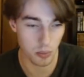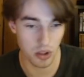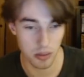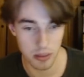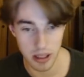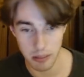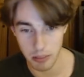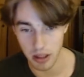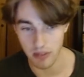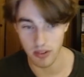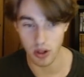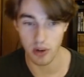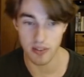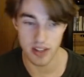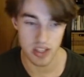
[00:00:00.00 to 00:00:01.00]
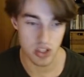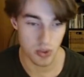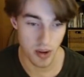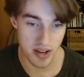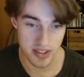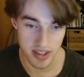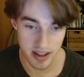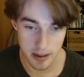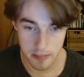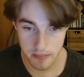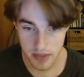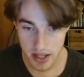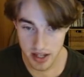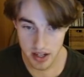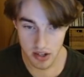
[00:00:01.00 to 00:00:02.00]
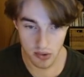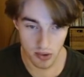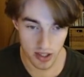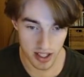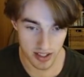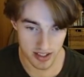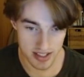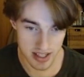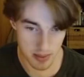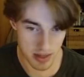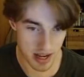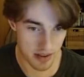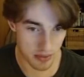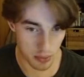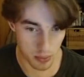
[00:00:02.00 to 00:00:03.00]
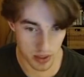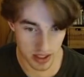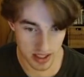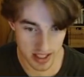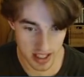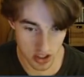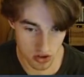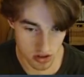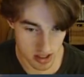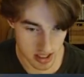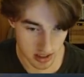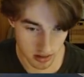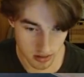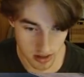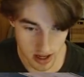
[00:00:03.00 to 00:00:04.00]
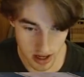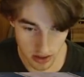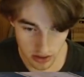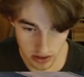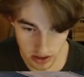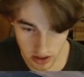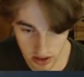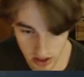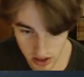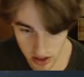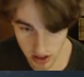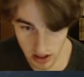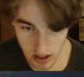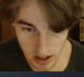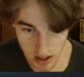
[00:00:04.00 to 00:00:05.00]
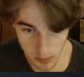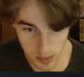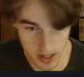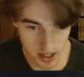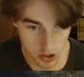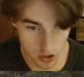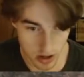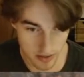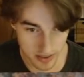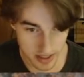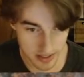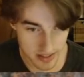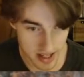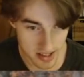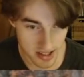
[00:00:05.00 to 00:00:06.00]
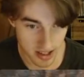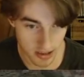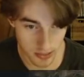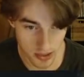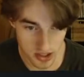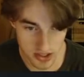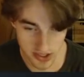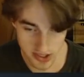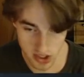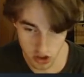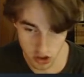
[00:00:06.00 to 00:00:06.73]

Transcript: would have been a bit of an obvious choice there. Regardless, here we have a really interesting round. We are driving left-hand side of the road, so that's